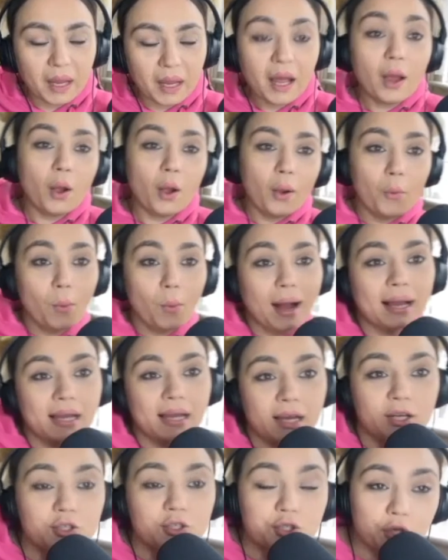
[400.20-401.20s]
Well,
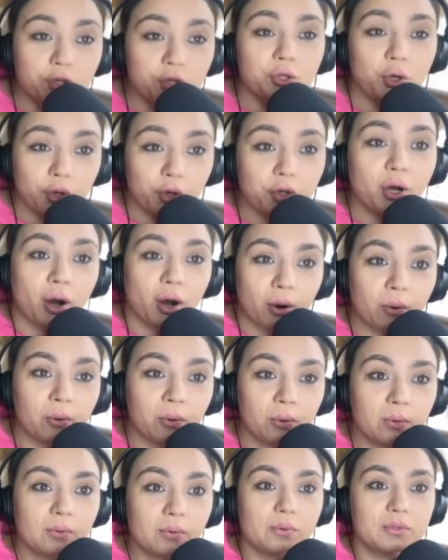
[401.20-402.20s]
do you know
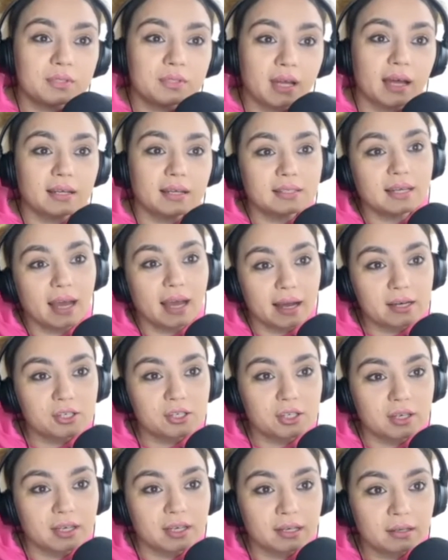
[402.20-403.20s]
that
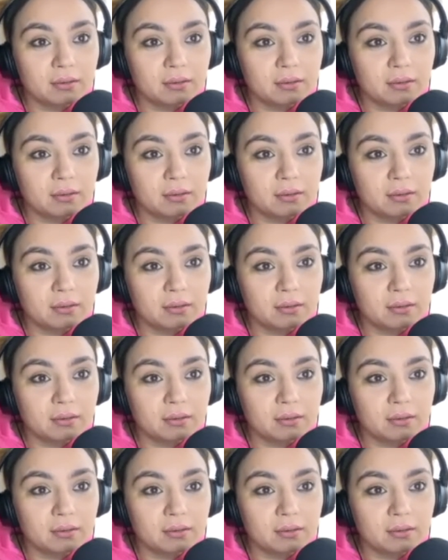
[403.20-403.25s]
actually?